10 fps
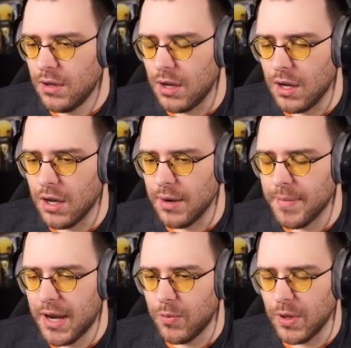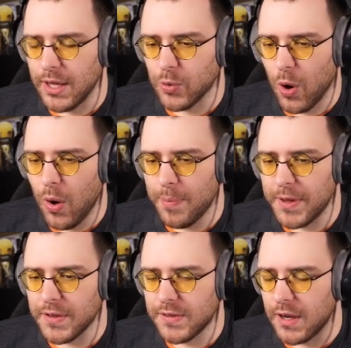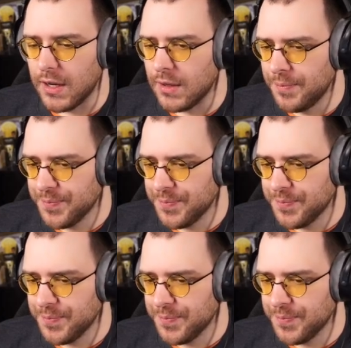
I didn't really grow up in the city.